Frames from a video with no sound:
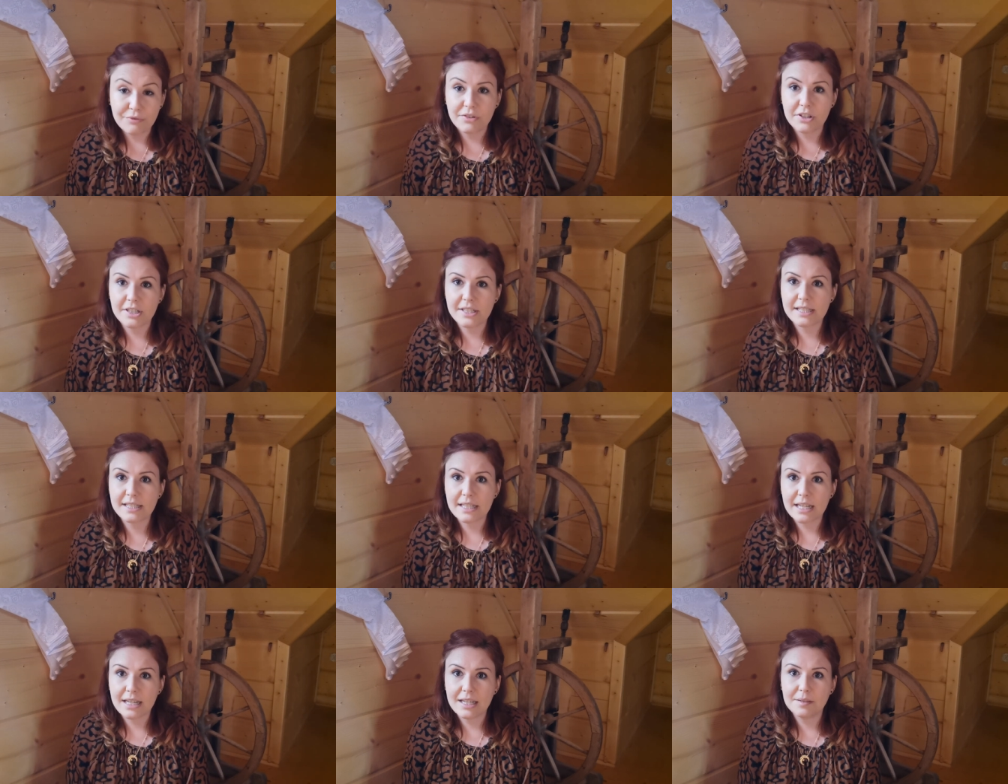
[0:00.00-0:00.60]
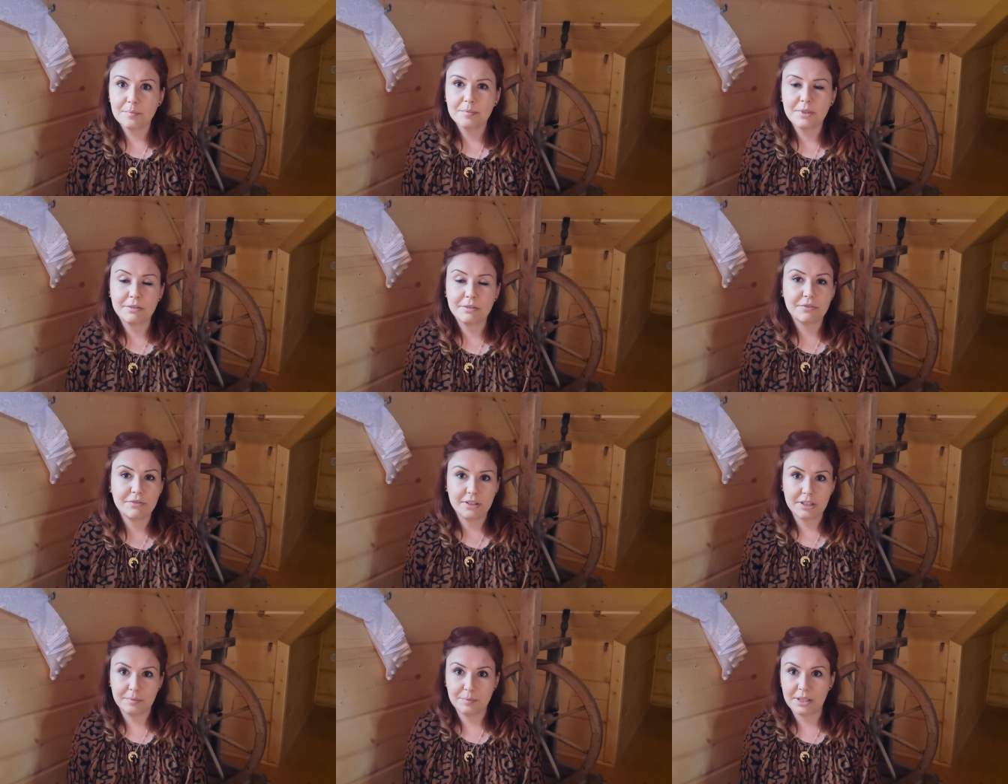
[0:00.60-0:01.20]
The first time
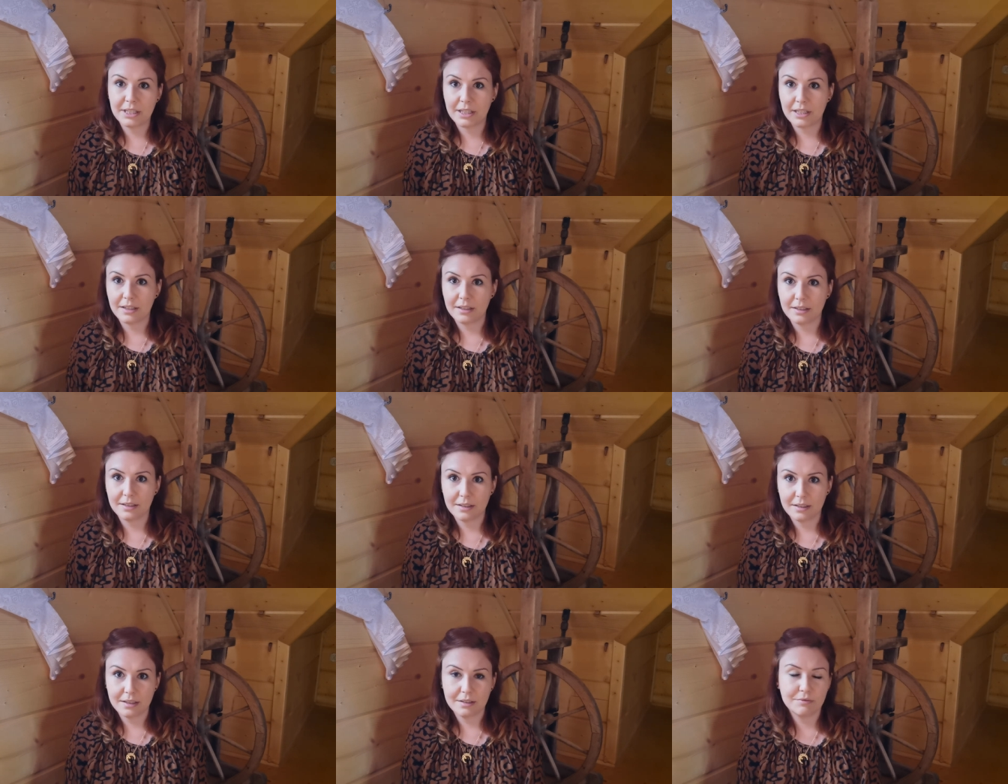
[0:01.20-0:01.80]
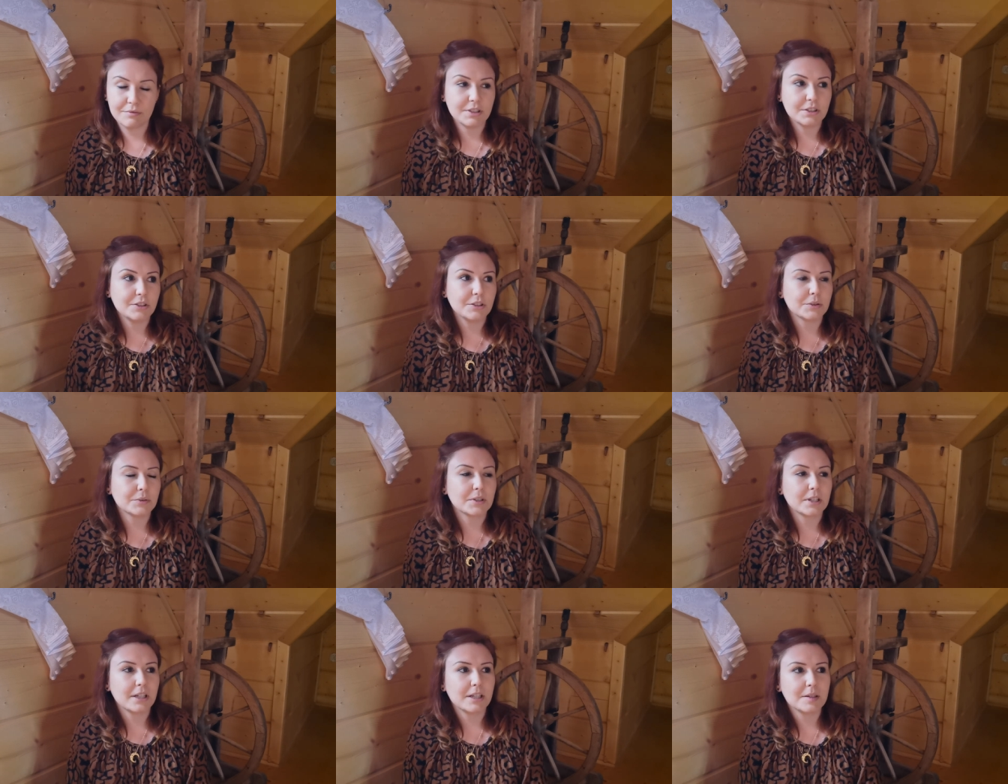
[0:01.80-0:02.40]
filming a, a
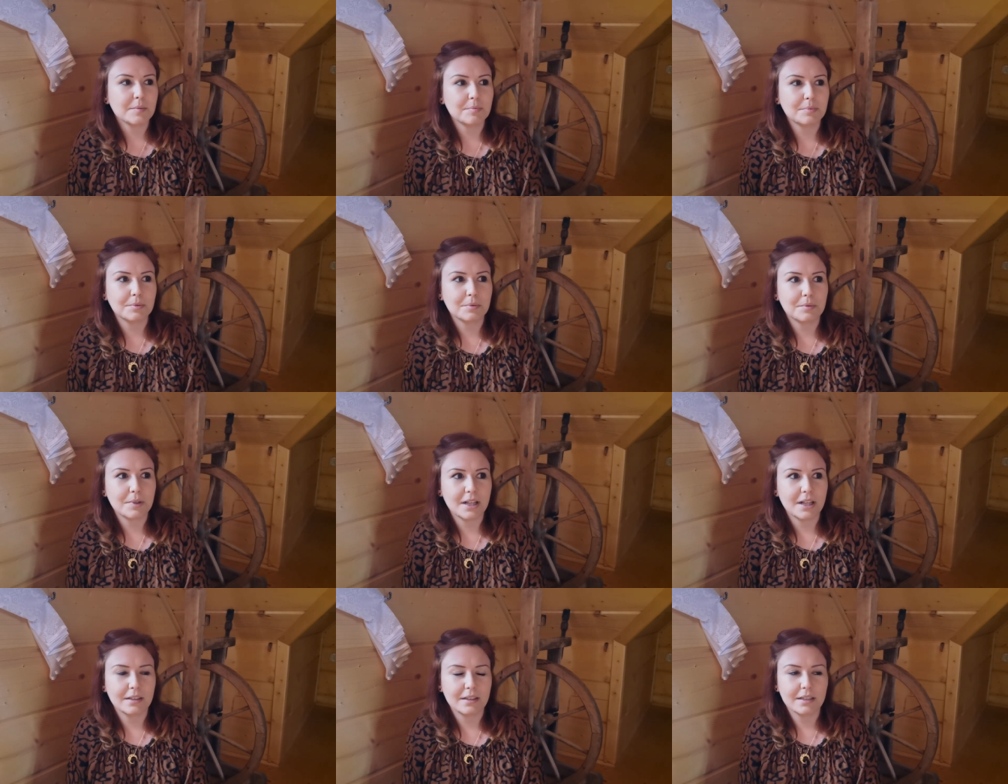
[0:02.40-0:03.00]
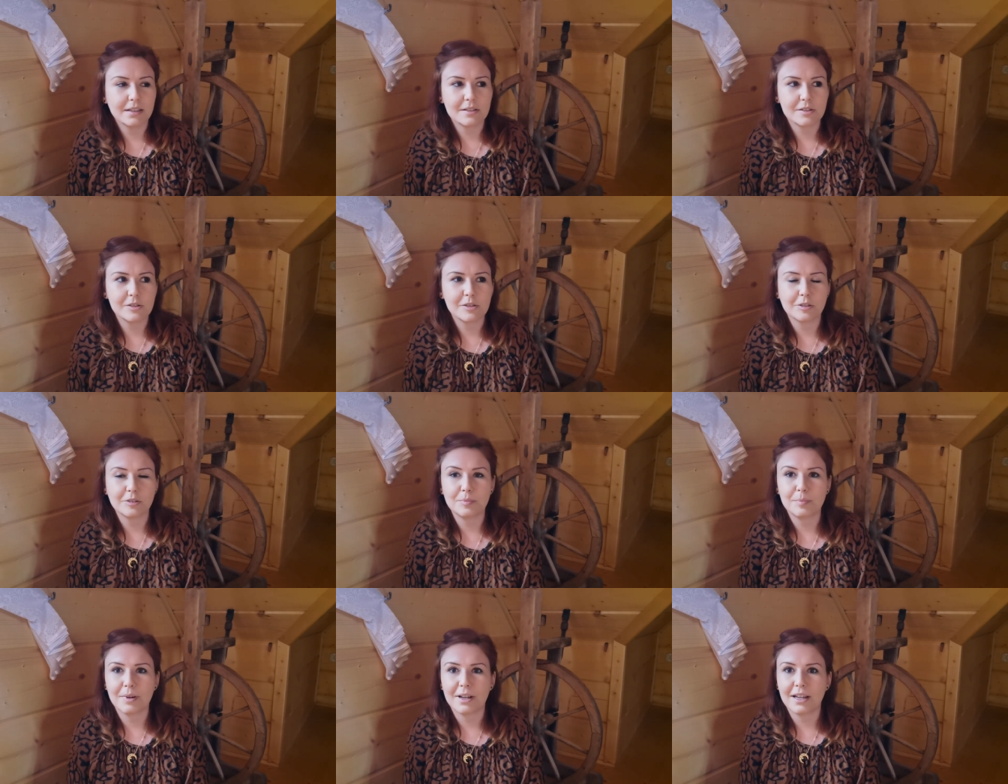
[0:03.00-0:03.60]
video clip, well, it's
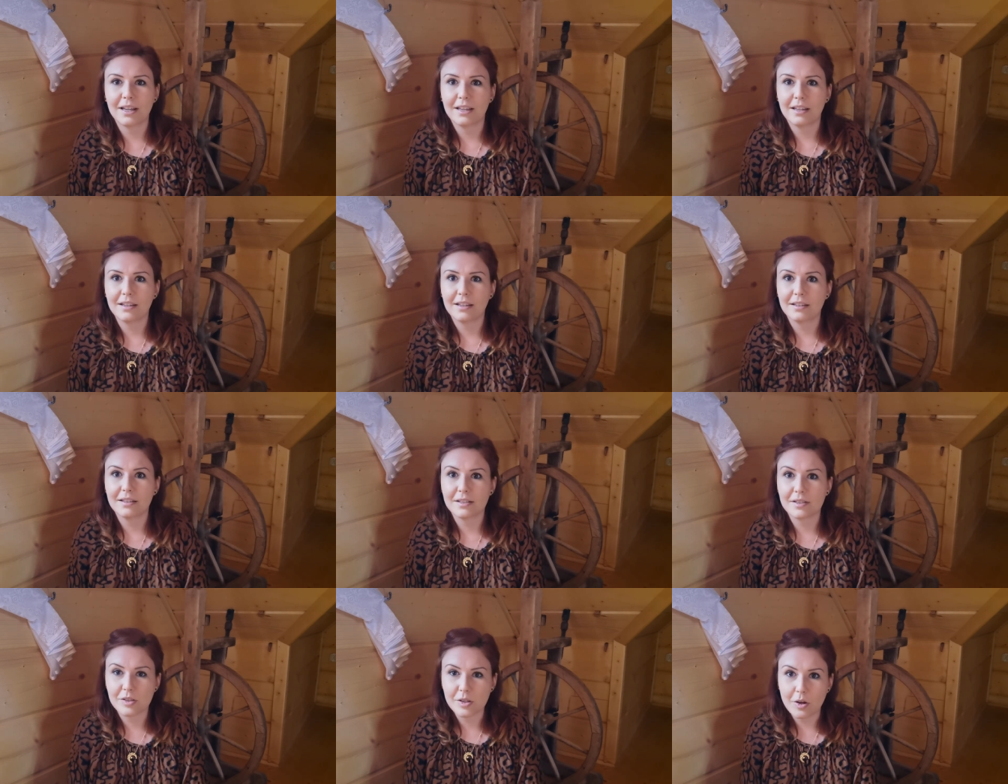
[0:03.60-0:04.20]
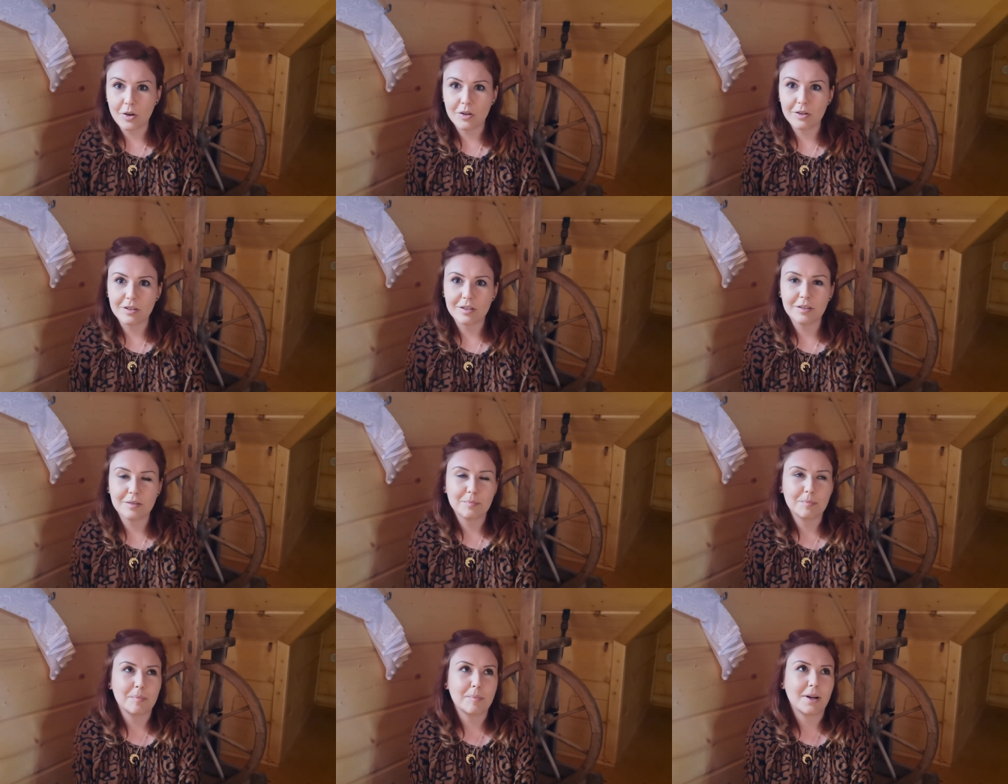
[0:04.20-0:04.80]
not my uh,
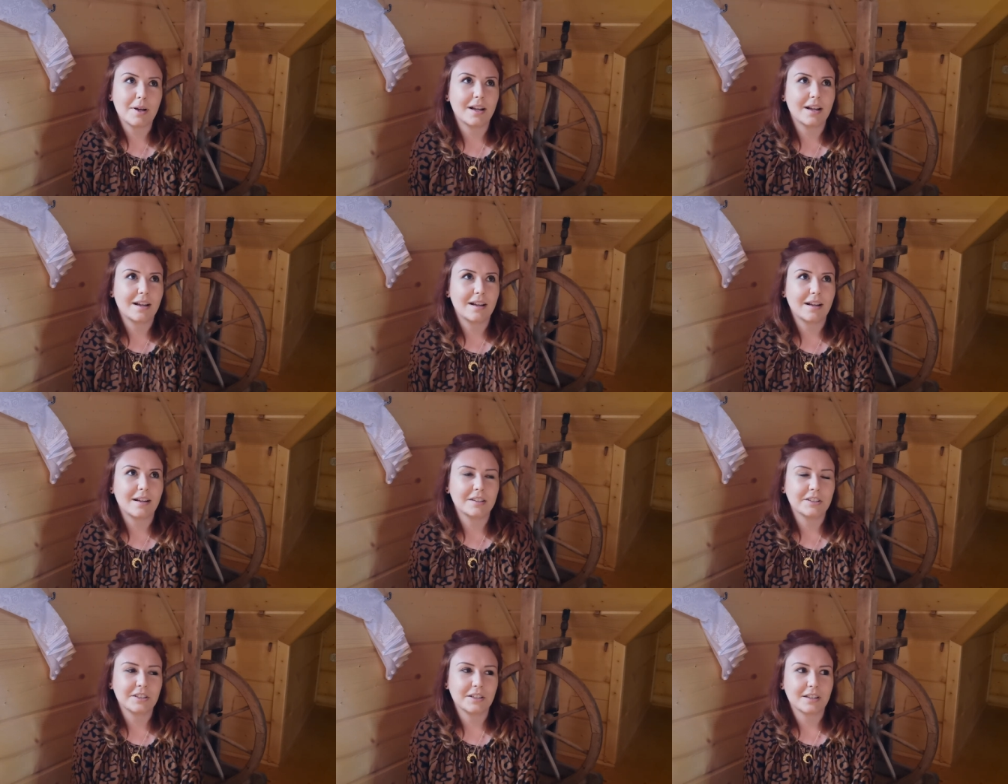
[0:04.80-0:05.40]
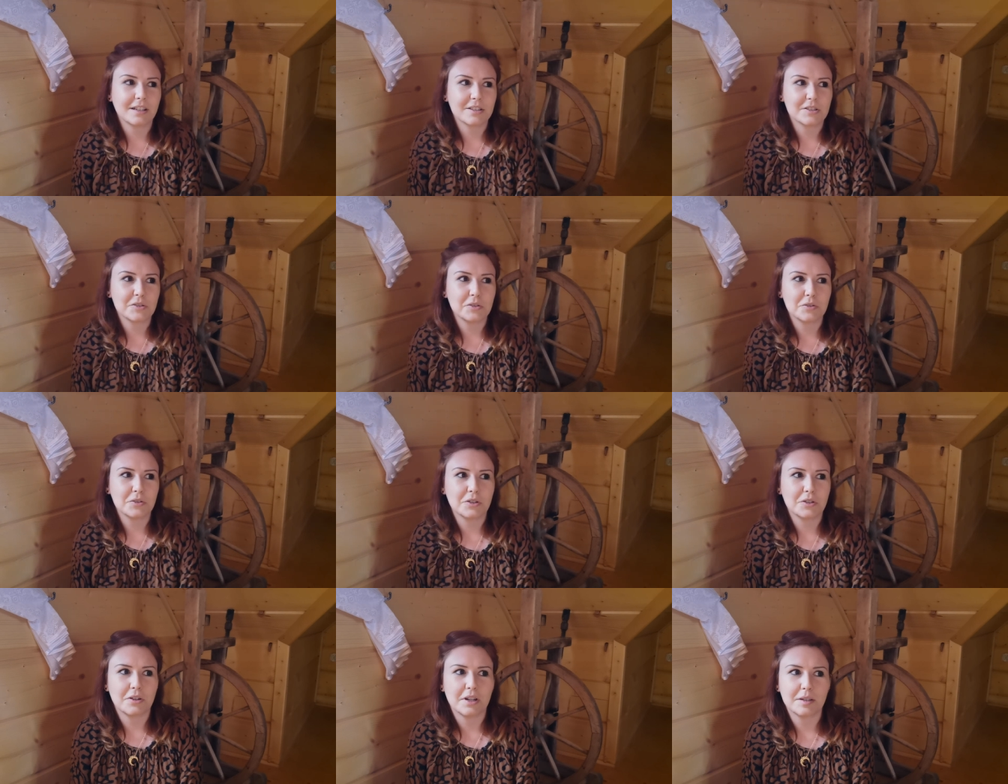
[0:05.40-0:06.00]
song, but as
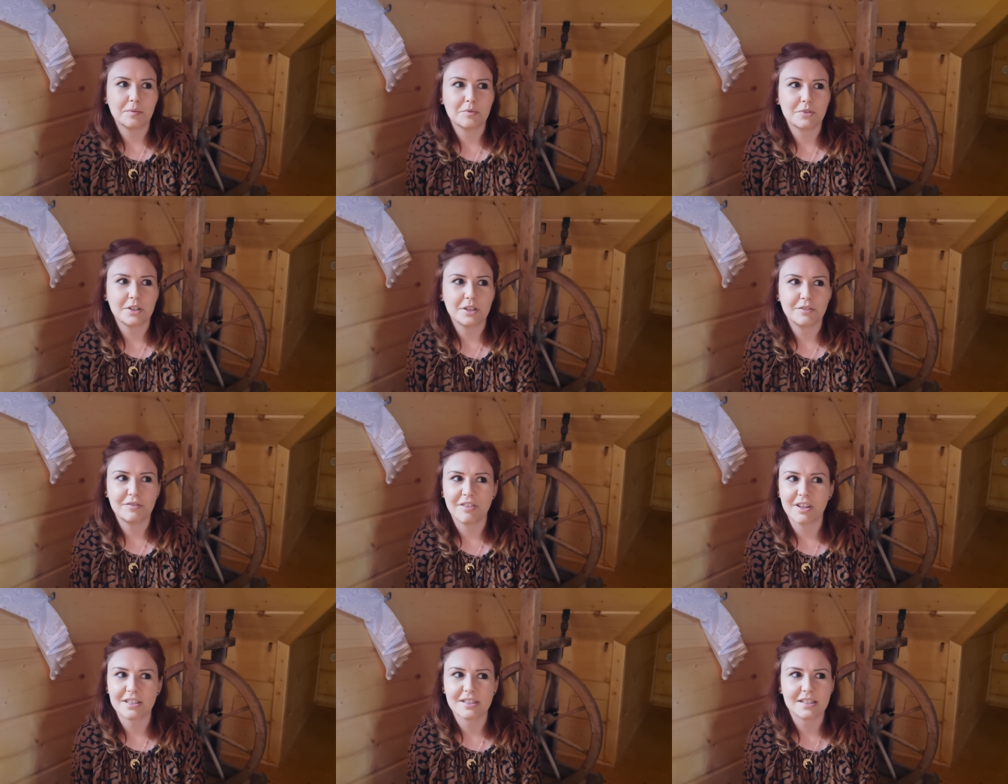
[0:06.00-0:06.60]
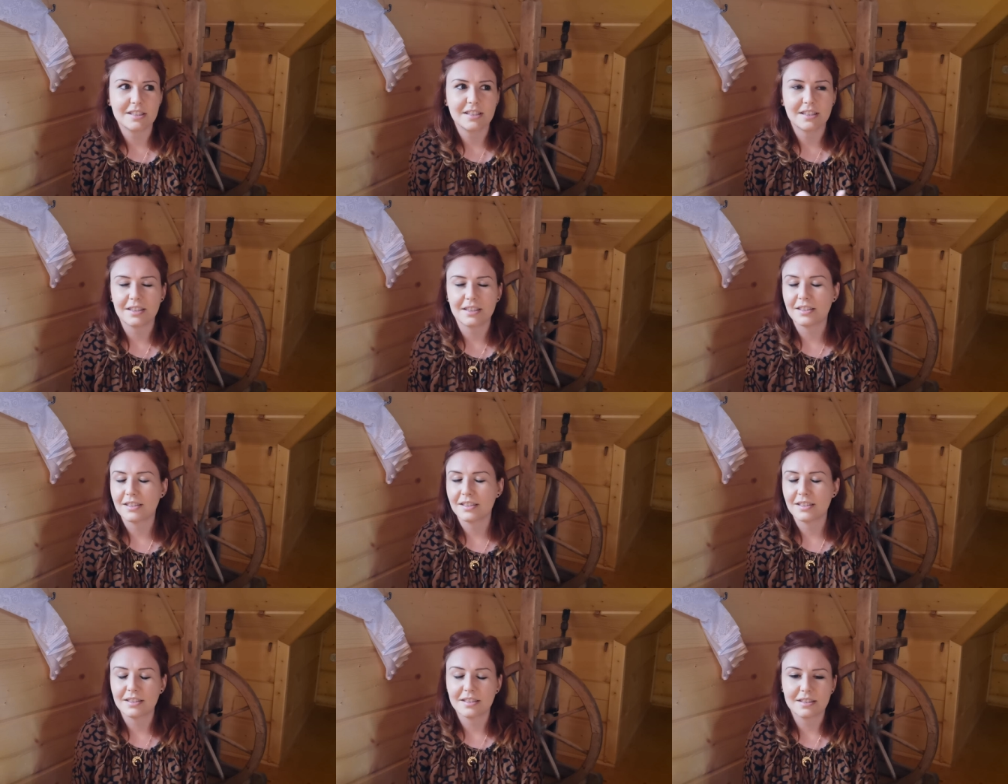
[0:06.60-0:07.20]
you know, I'm really
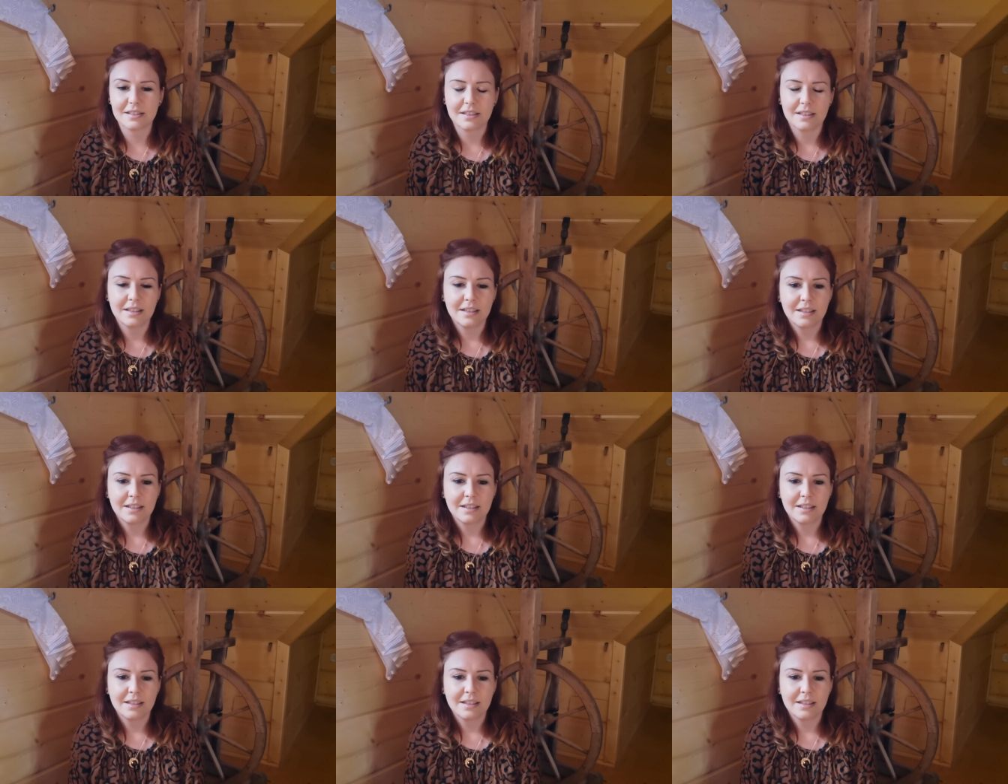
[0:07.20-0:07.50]
fascinated